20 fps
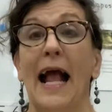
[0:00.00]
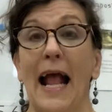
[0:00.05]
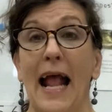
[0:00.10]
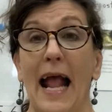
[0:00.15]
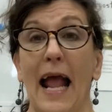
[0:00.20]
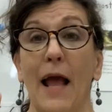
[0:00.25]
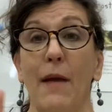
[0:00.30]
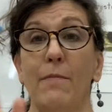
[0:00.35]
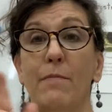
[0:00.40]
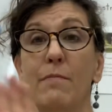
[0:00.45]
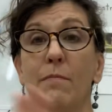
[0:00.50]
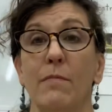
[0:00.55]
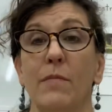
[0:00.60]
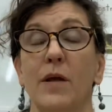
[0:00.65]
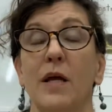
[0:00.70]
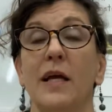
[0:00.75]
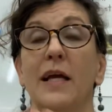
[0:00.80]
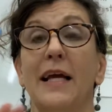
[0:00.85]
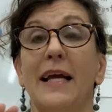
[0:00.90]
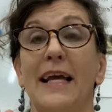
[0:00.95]
Am,
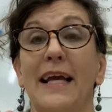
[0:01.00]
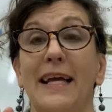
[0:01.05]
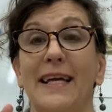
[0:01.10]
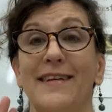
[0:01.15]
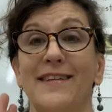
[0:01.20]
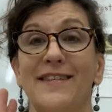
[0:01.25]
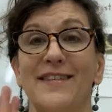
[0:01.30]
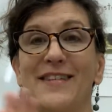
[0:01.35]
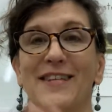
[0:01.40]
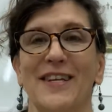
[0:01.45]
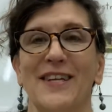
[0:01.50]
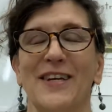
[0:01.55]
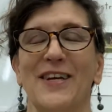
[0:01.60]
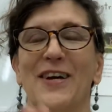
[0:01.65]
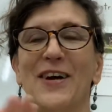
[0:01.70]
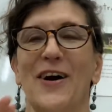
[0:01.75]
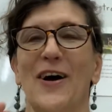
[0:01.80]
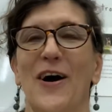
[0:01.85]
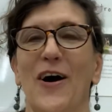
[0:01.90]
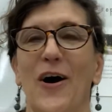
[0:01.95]
is,
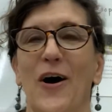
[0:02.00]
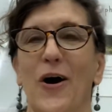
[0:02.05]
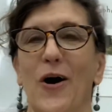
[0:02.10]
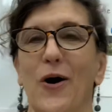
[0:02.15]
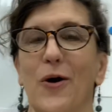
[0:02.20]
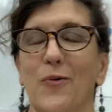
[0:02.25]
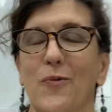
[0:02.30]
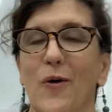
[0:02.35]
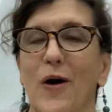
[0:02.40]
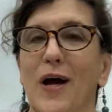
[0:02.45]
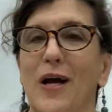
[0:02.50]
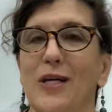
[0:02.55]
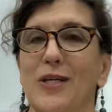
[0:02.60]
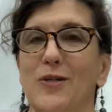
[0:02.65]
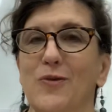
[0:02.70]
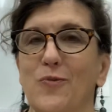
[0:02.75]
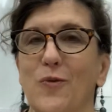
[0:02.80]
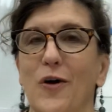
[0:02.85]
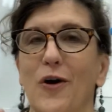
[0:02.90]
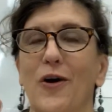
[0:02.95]
are,
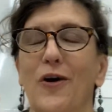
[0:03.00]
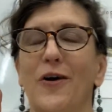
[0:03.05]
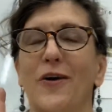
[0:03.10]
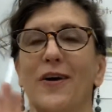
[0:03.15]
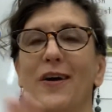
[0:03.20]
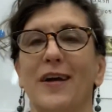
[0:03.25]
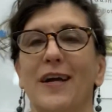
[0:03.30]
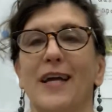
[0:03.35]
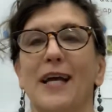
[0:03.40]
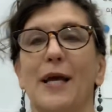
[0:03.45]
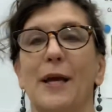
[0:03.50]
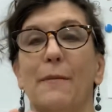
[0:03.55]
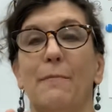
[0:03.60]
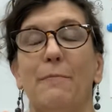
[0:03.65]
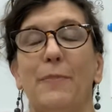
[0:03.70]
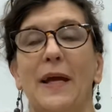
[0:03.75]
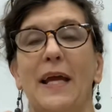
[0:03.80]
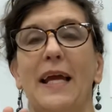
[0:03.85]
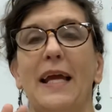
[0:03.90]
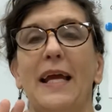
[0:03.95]
was, were,
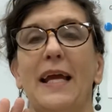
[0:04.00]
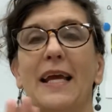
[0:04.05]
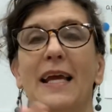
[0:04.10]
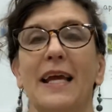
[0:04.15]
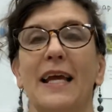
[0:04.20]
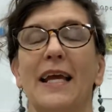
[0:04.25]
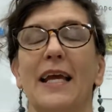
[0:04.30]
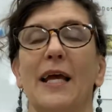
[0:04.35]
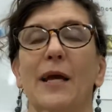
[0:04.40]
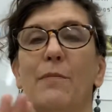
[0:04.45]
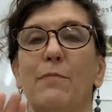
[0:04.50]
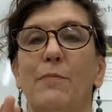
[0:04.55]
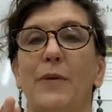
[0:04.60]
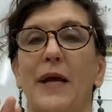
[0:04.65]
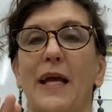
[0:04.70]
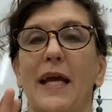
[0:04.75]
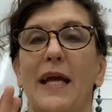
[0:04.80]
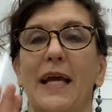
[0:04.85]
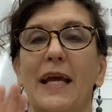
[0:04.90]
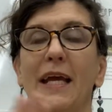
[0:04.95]
be,
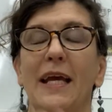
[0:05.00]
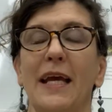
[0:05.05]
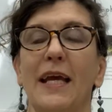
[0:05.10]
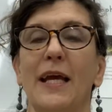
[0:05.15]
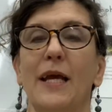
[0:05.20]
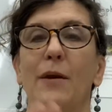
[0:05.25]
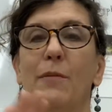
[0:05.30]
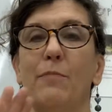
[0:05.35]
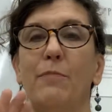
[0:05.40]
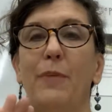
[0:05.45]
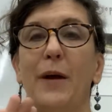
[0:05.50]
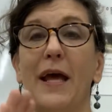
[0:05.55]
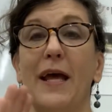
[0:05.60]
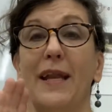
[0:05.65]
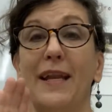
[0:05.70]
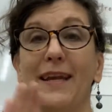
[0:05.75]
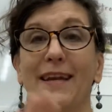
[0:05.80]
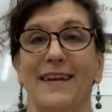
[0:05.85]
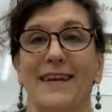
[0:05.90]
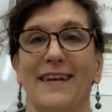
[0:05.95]
being,
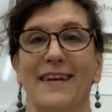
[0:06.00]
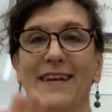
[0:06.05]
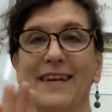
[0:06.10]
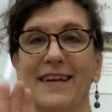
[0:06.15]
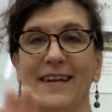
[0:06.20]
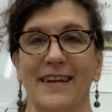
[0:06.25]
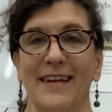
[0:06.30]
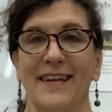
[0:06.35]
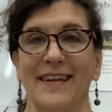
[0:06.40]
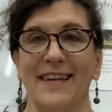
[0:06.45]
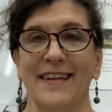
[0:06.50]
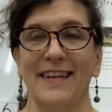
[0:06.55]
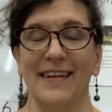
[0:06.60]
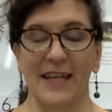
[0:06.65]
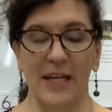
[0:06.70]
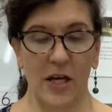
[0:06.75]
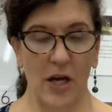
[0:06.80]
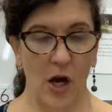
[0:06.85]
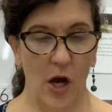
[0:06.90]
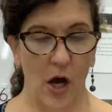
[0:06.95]
been.
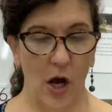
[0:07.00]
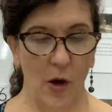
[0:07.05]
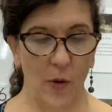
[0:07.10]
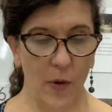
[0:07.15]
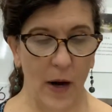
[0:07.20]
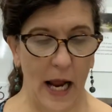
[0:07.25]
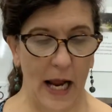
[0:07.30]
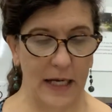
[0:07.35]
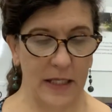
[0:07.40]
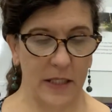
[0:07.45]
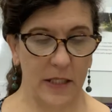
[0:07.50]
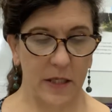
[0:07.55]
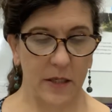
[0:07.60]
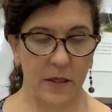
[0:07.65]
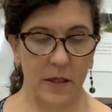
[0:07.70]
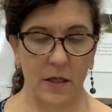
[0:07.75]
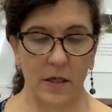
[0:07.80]
All right.